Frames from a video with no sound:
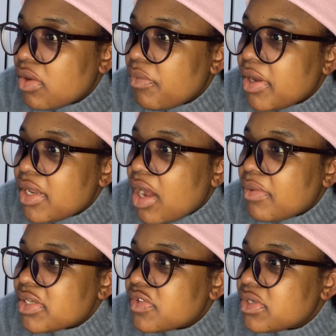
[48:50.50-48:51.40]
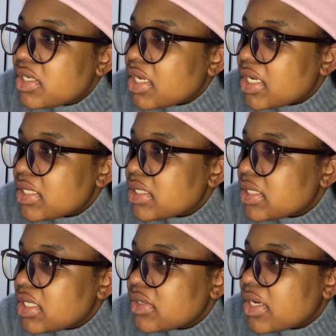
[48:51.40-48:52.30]
Wait, I was reading an
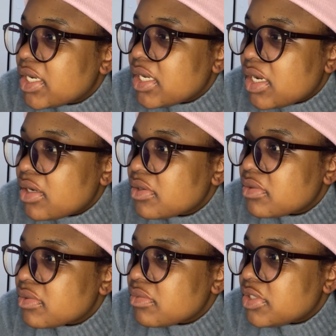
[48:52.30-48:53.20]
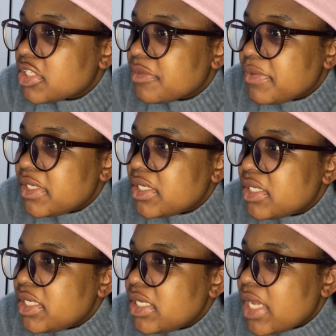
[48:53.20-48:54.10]
article right now, which is
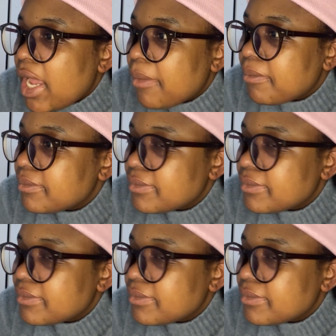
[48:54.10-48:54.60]
PEM.